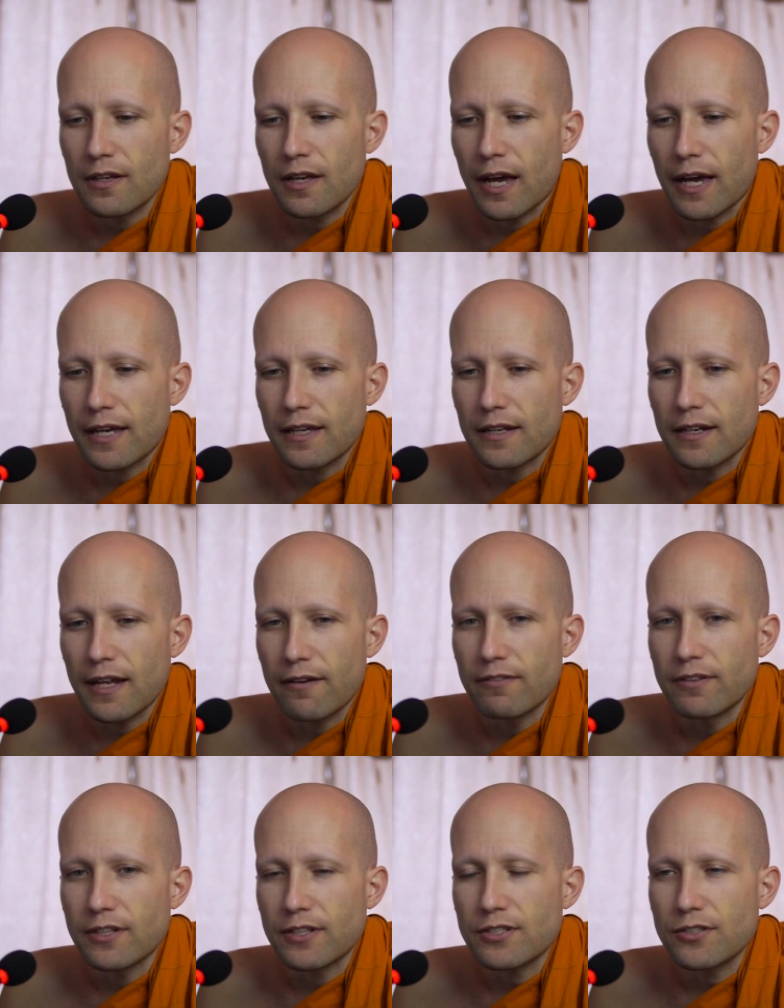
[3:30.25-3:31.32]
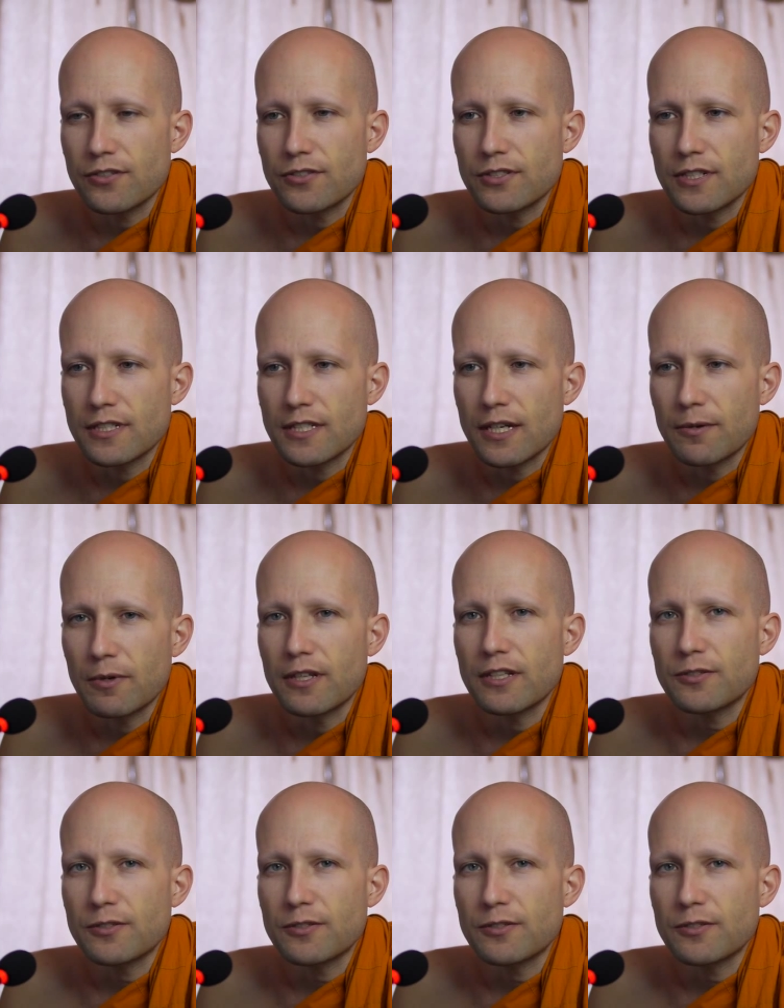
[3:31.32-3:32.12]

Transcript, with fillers: I can have an excuse to say, well,